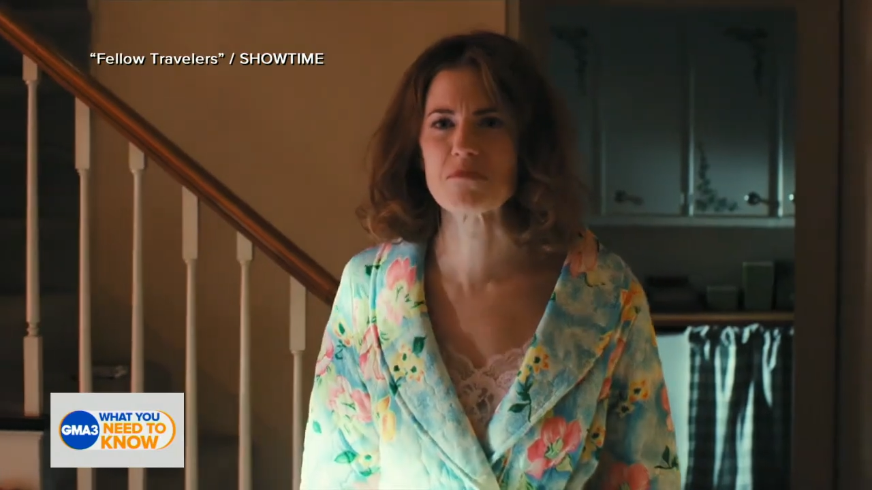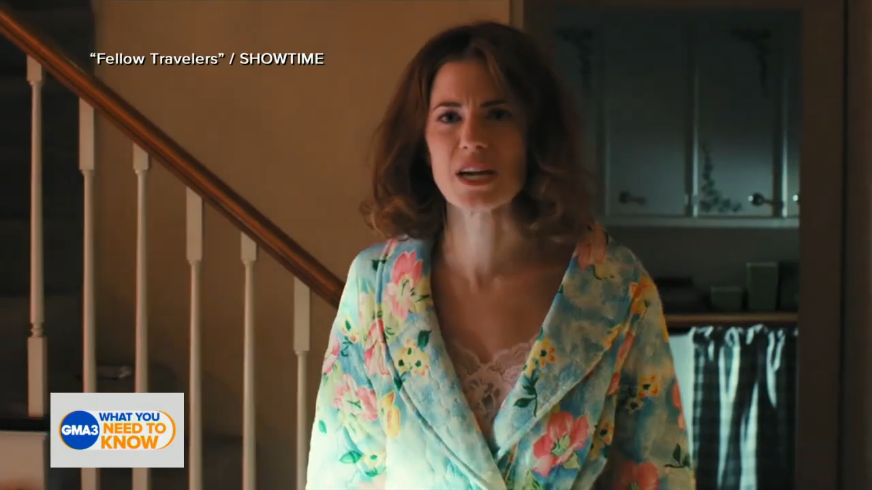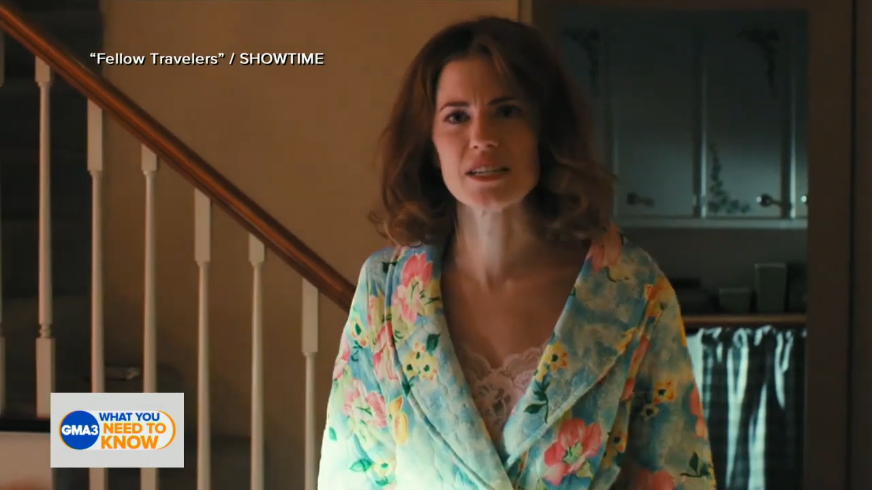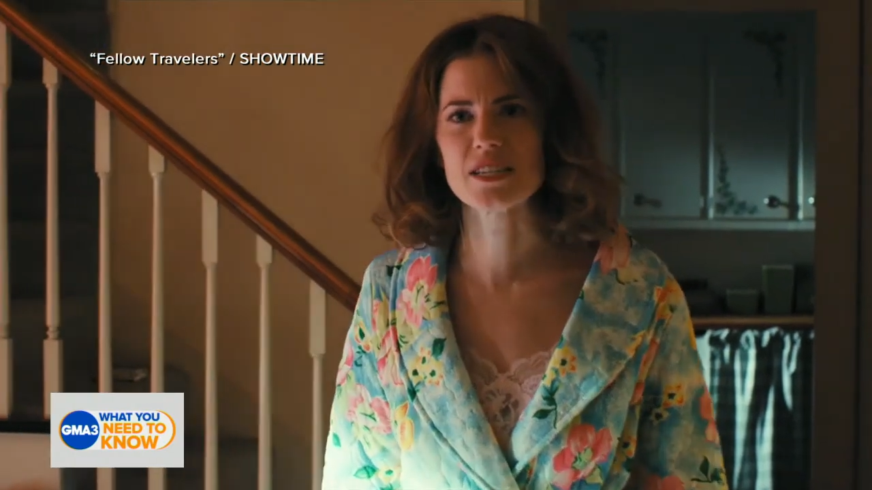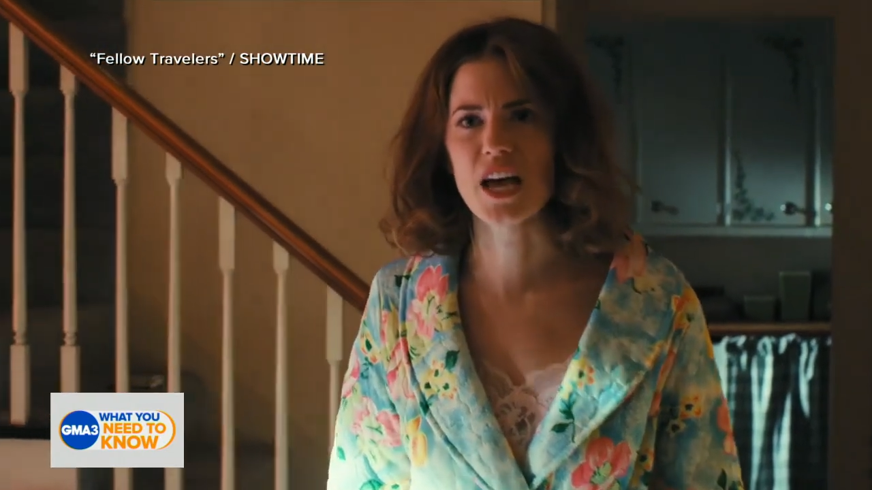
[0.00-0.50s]

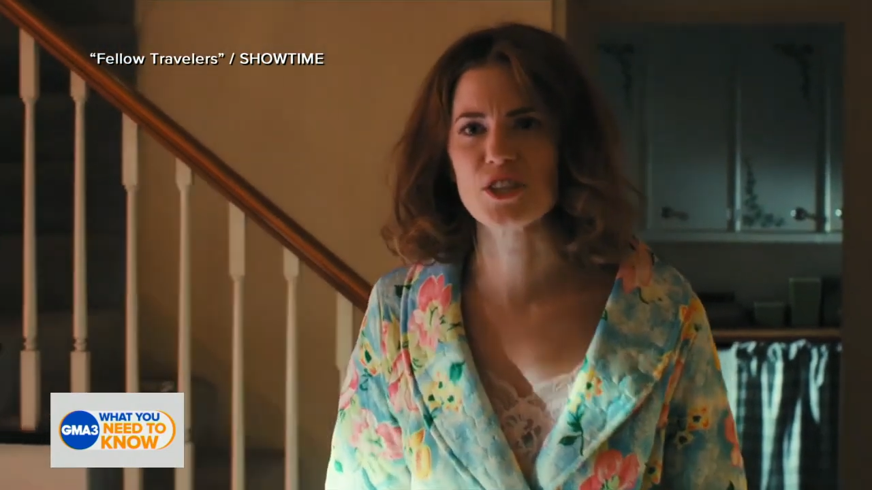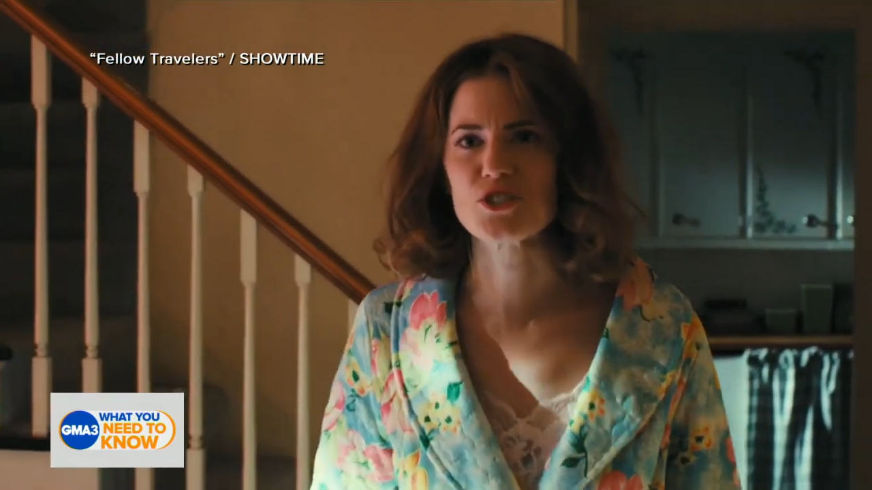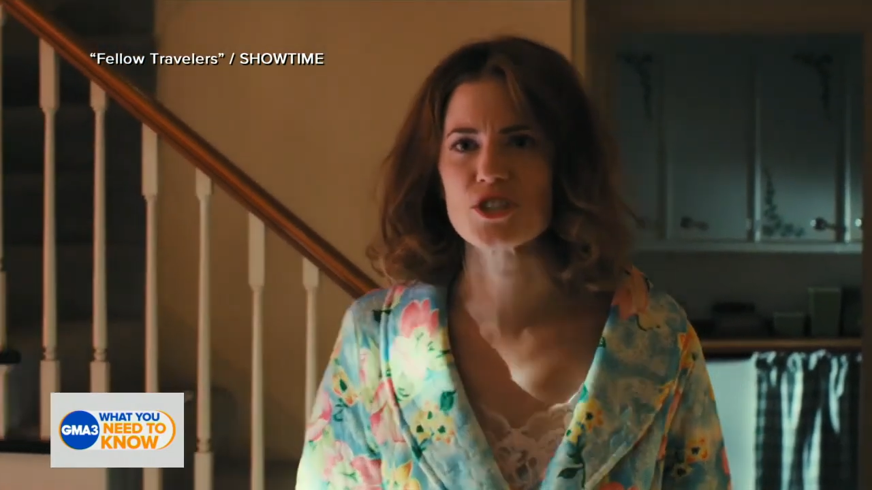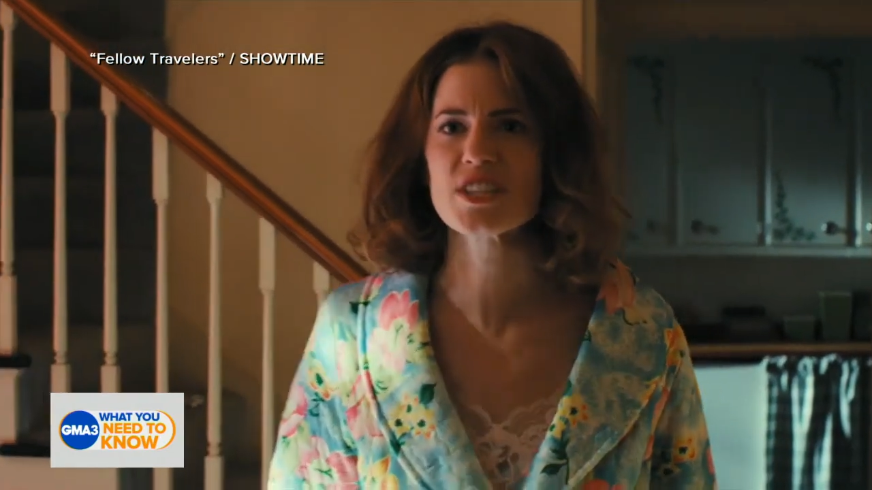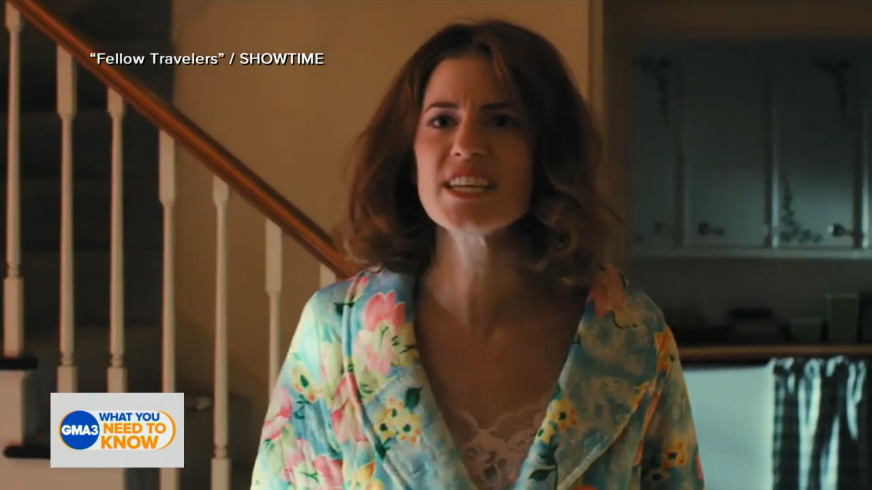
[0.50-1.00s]
my
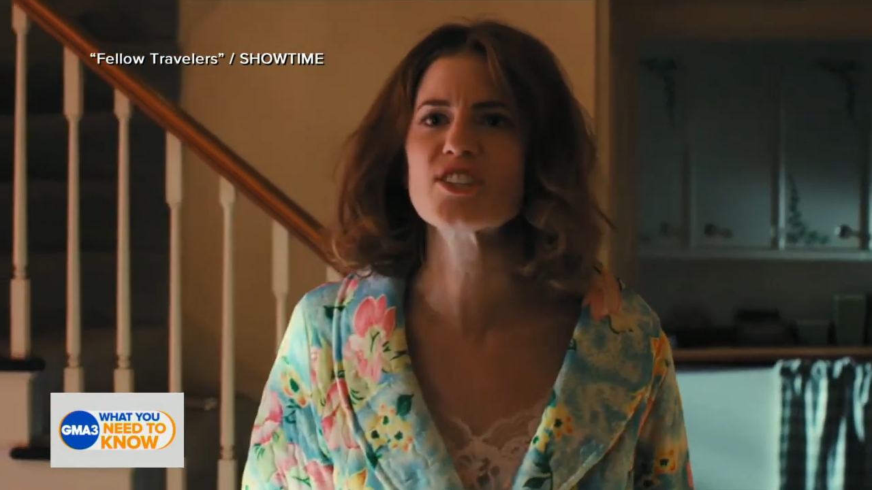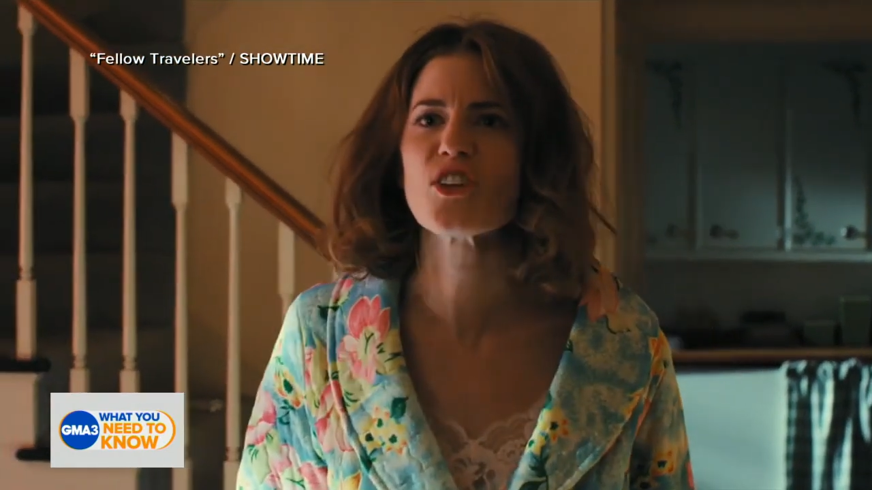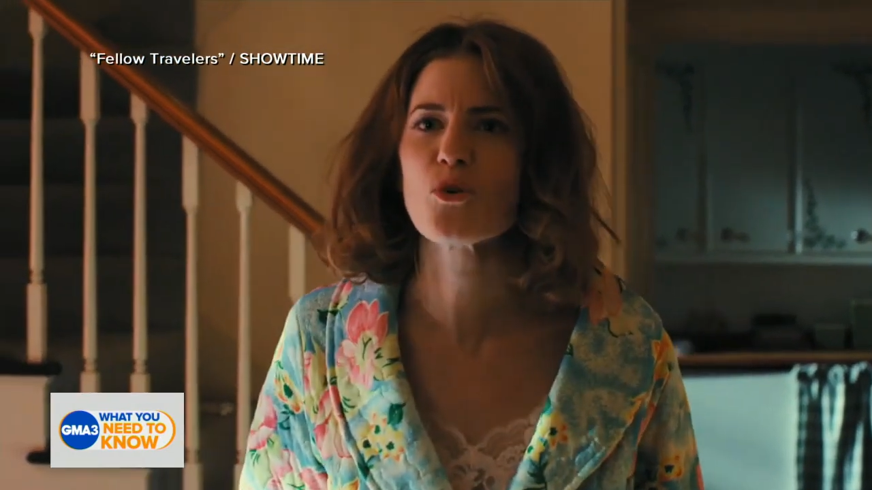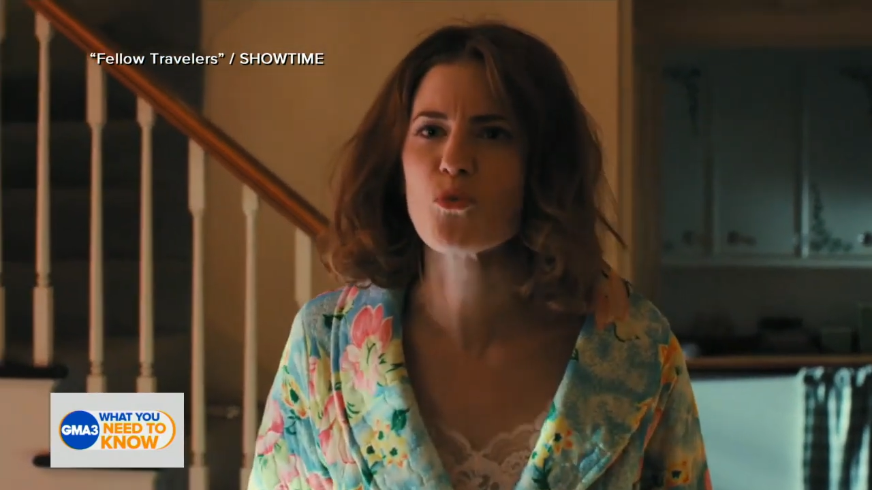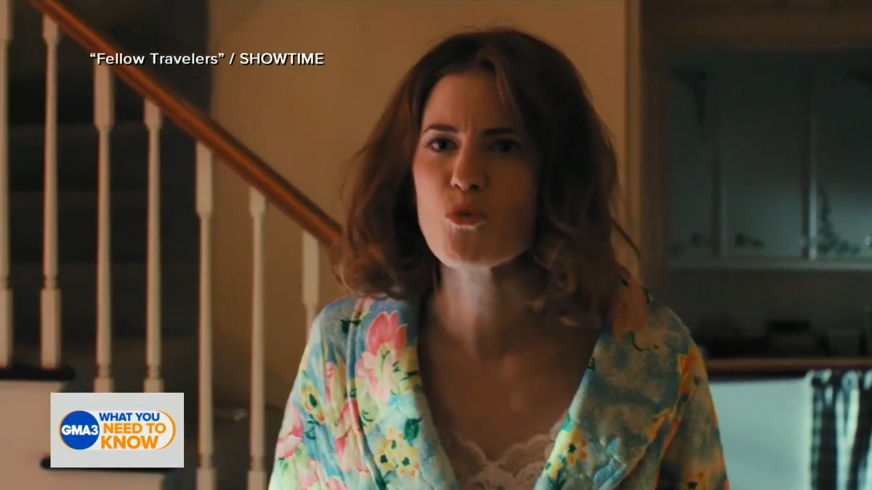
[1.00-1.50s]
intelligence. He's on